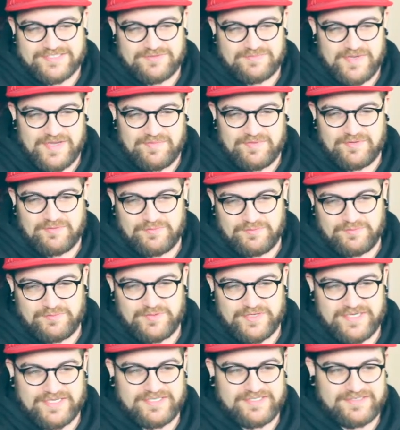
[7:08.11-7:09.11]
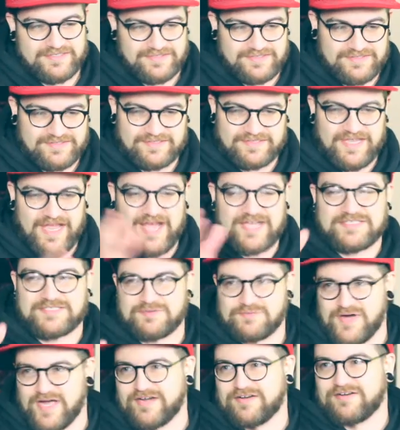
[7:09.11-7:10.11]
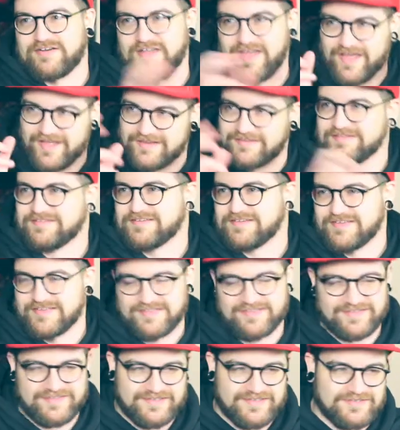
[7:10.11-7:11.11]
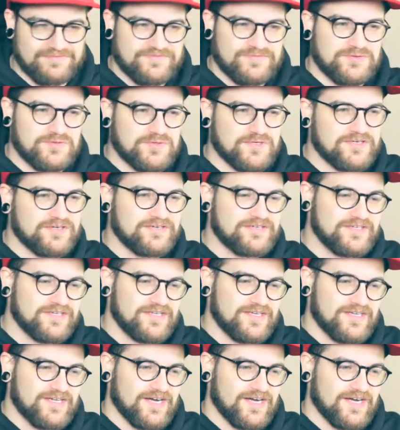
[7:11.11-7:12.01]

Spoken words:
So maybe we can cast a wider net, if you will.